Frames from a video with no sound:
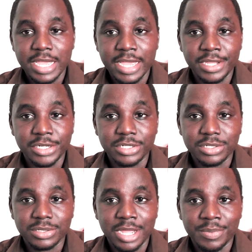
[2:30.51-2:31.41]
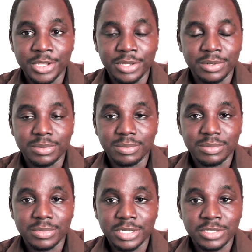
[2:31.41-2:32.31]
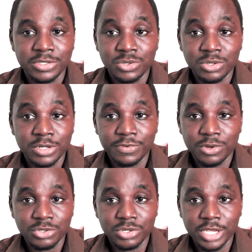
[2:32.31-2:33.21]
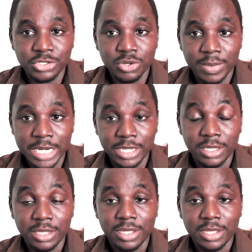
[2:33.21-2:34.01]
and I mean, it's so difficult to get your money.